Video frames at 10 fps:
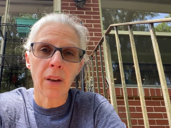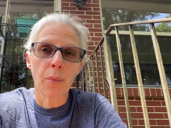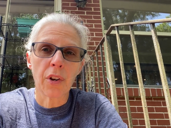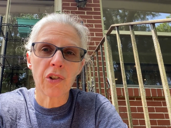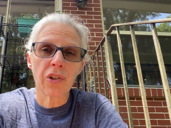
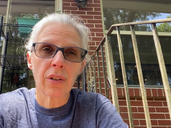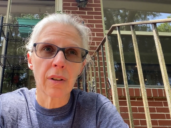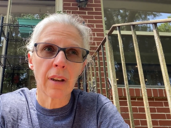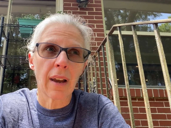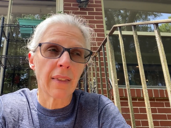which
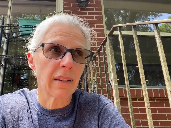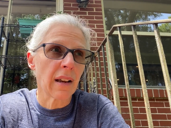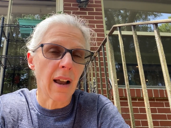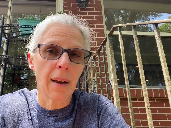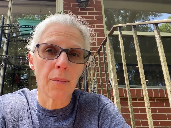at the
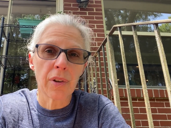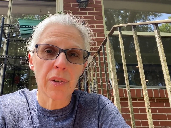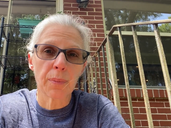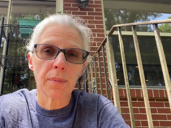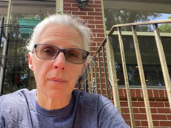time
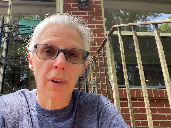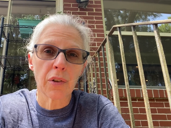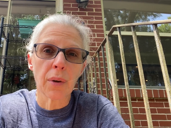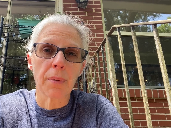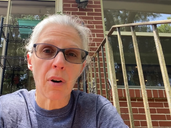was a
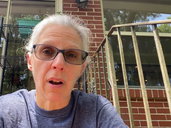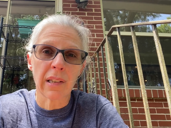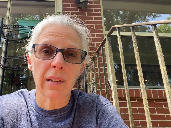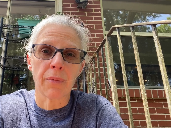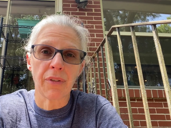super
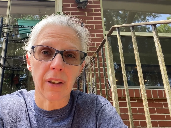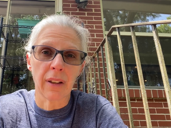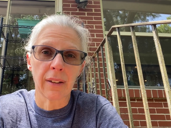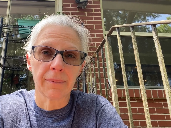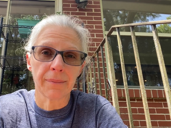awesome
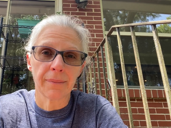feeling.